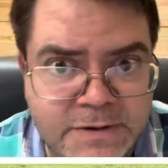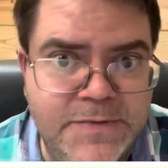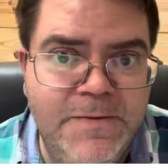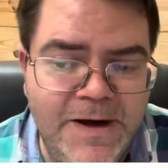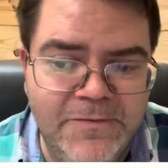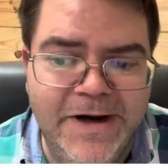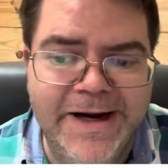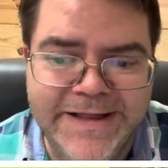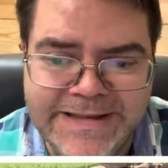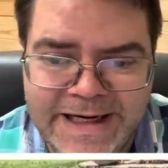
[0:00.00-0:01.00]
is about what I
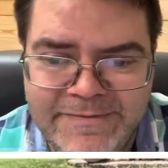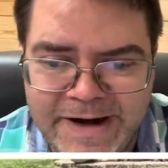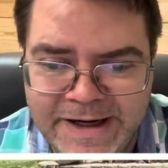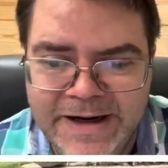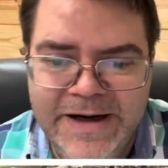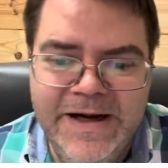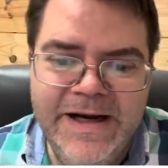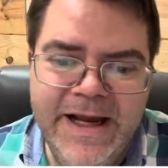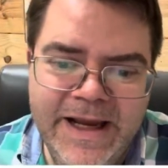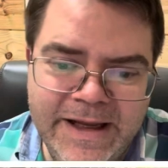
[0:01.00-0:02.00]
can say about it.
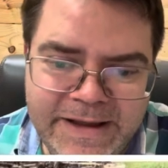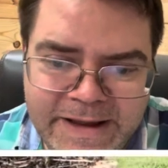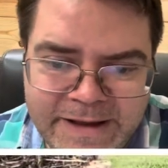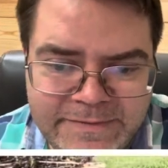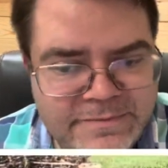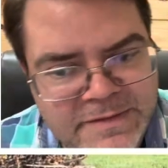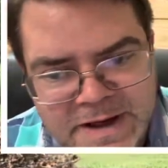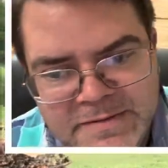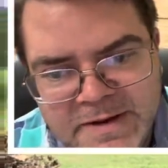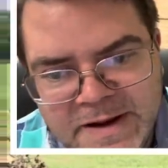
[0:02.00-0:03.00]
And uh,
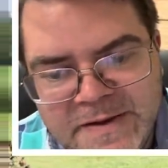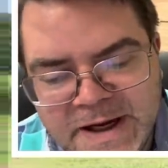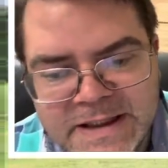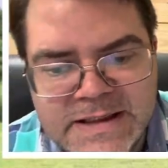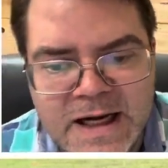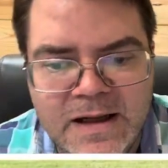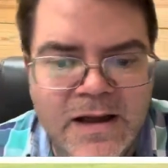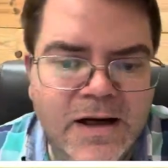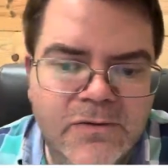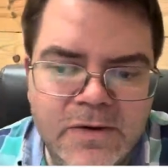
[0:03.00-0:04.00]
I, I think it's got a
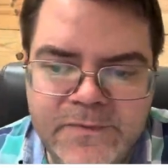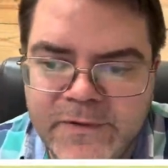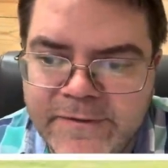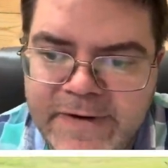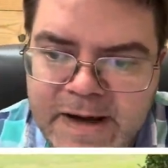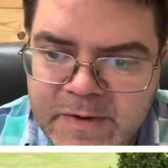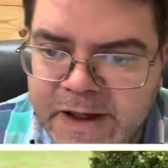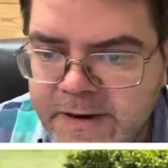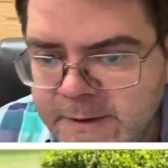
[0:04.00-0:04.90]
lot of room for a family.